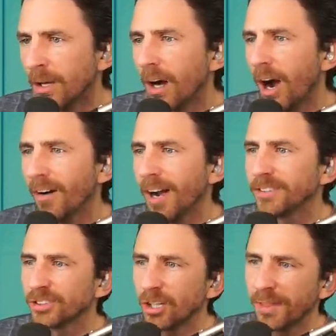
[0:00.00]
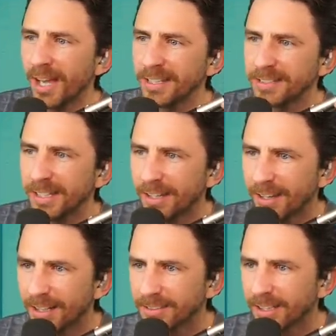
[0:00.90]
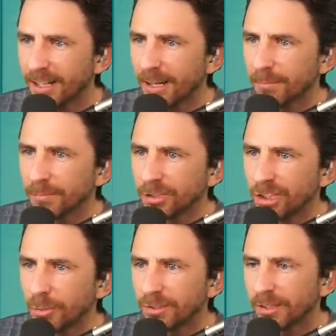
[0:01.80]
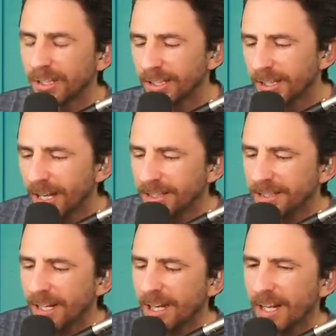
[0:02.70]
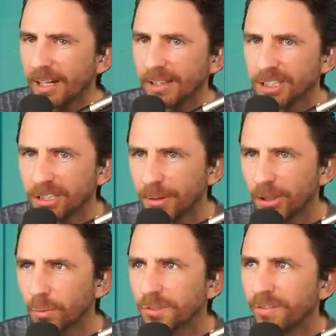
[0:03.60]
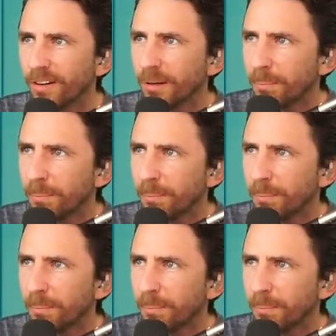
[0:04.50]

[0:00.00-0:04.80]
All right, so the idea that Elizabeth was very